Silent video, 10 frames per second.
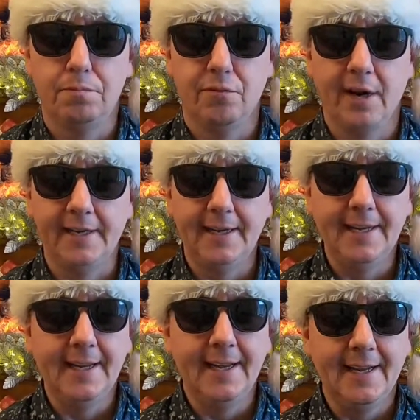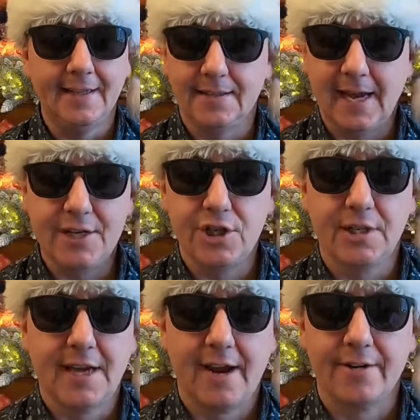bright, engaging
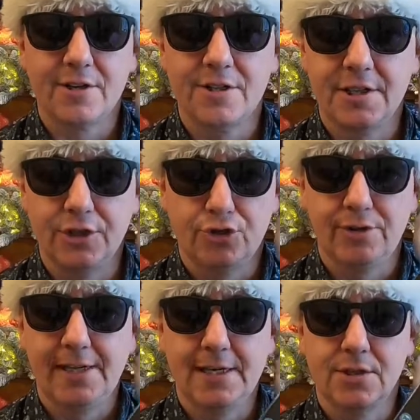characters, intriguing